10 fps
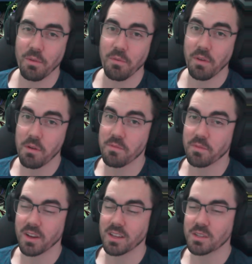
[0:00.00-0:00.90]
very
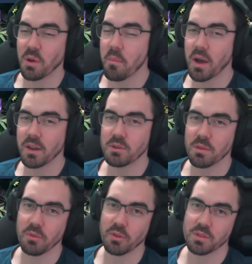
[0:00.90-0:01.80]
funny. So I might do
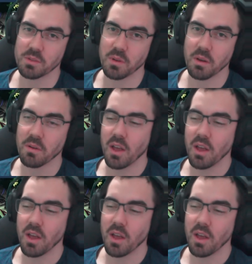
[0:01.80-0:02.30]
some of those as well.